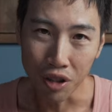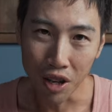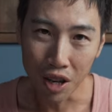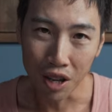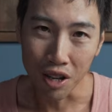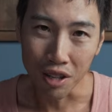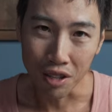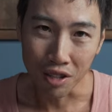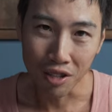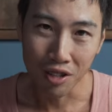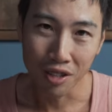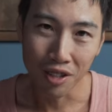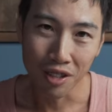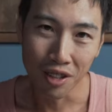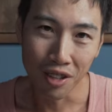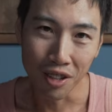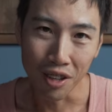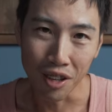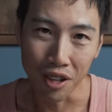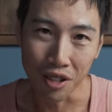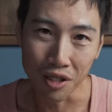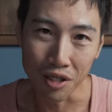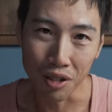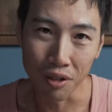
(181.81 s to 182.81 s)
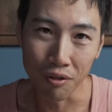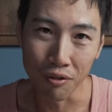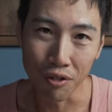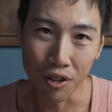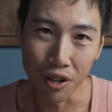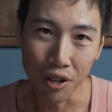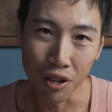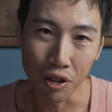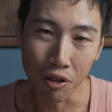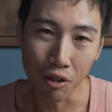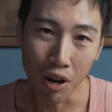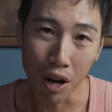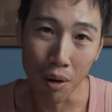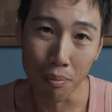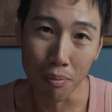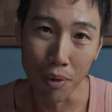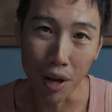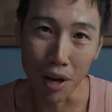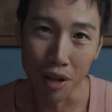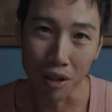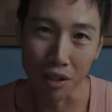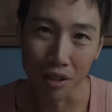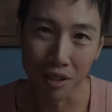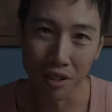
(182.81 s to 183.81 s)
this is the video I
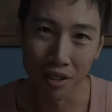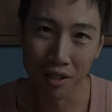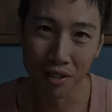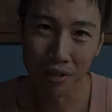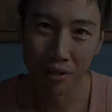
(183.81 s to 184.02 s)
made.